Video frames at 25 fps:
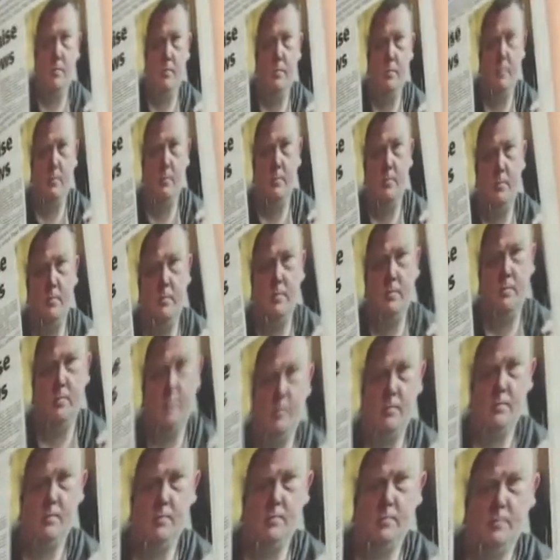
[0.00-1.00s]

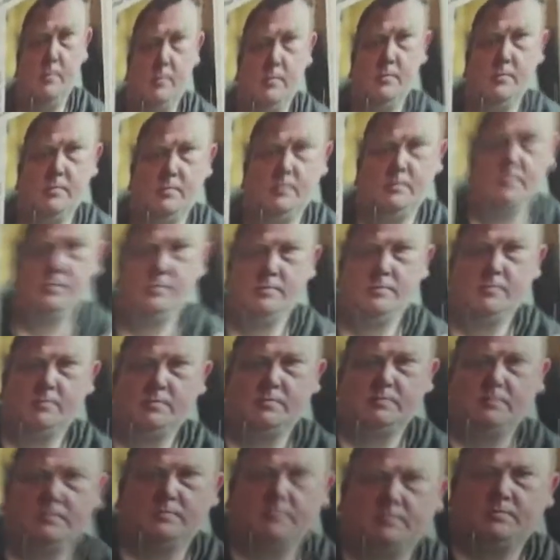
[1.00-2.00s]

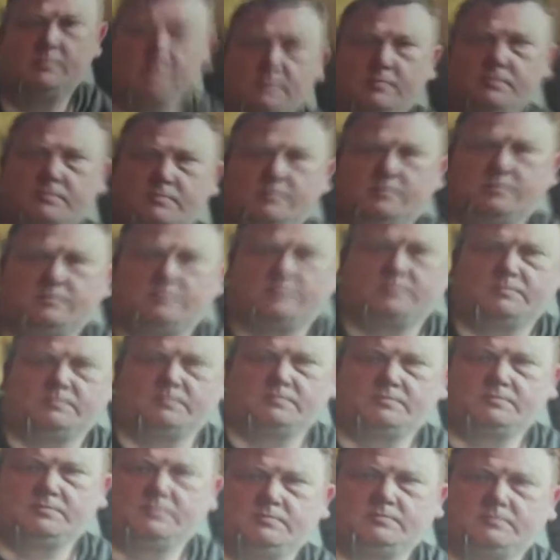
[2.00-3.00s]

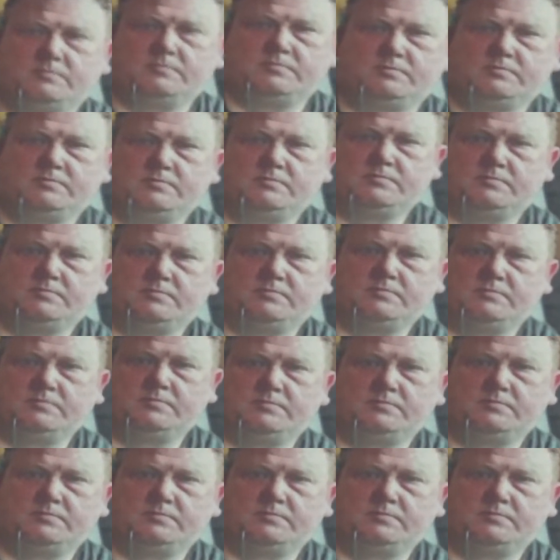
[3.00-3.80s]
(no one is talking)